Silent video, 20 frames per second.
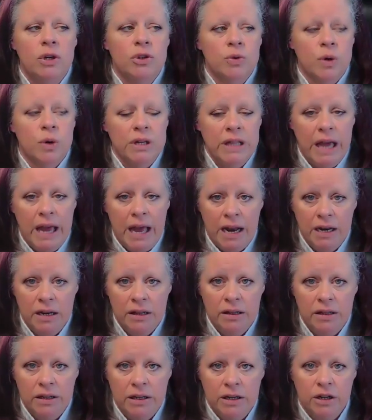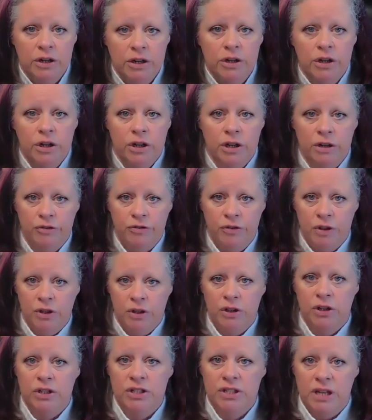Toward the end of the year, you're going to feel
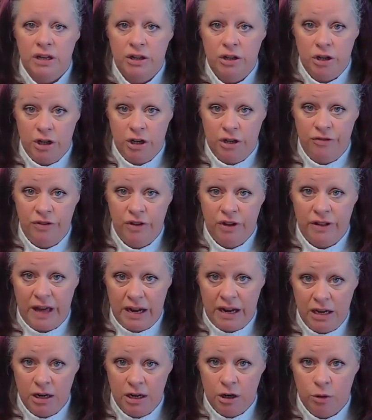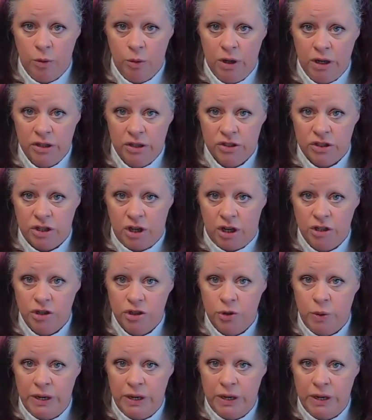yourself, you're going to feel that inner work start
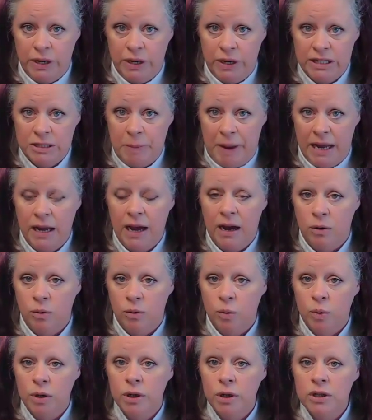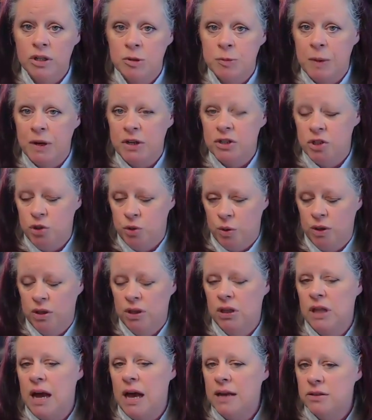to expand outward, especially
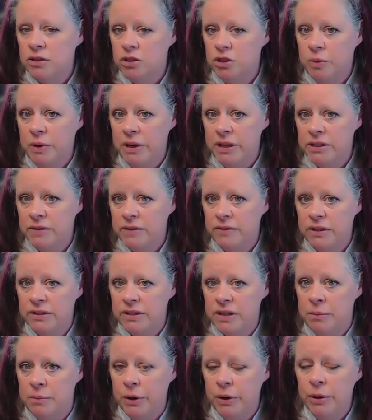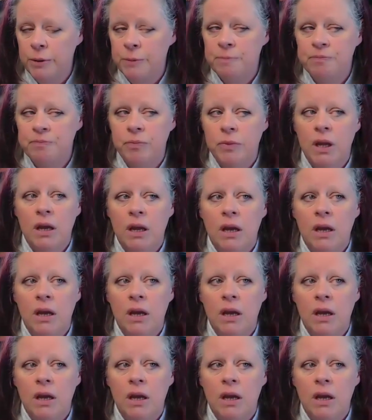toward the last 2 weeks of December.